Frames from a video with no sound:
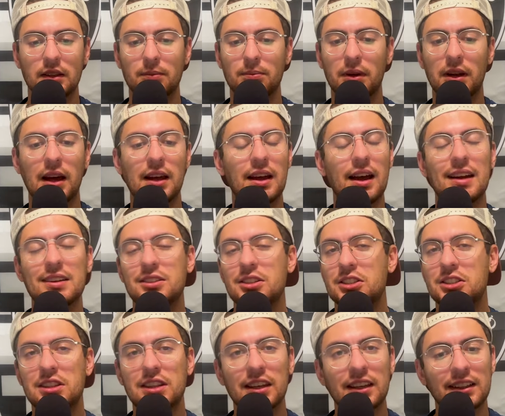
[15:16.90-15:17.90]
But I
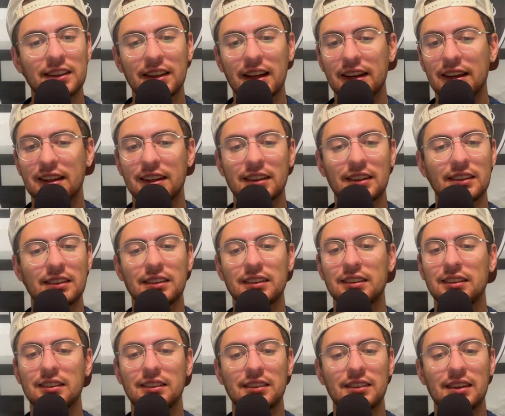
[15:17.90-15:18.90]
just think, like,
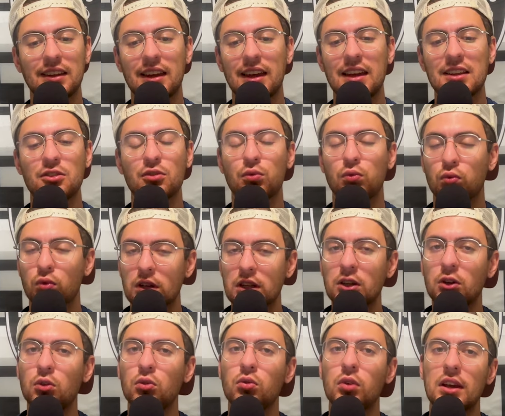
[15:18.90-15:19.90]
it's
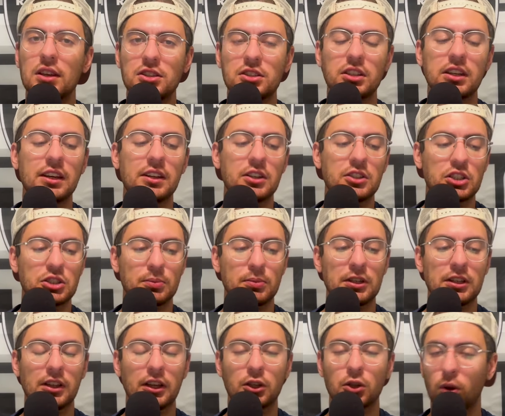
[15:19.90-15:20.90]
real risky to just
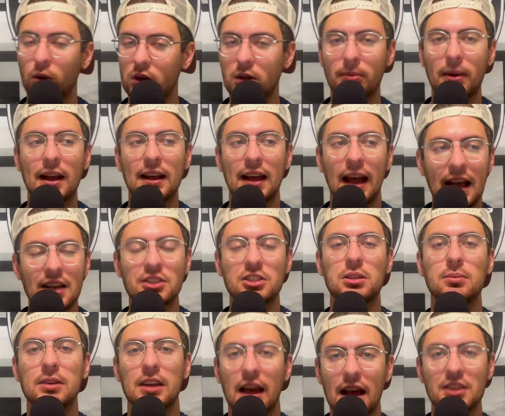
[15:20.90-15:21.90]
be like, quarterback has
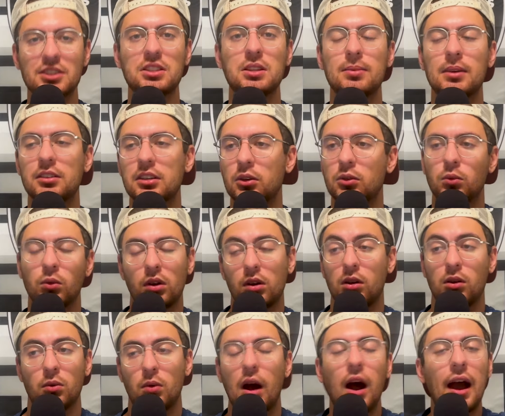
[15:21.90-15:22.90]
to be. It's like,
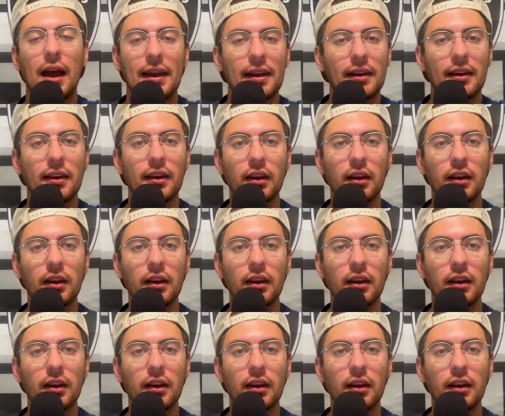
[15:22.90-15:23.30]
why?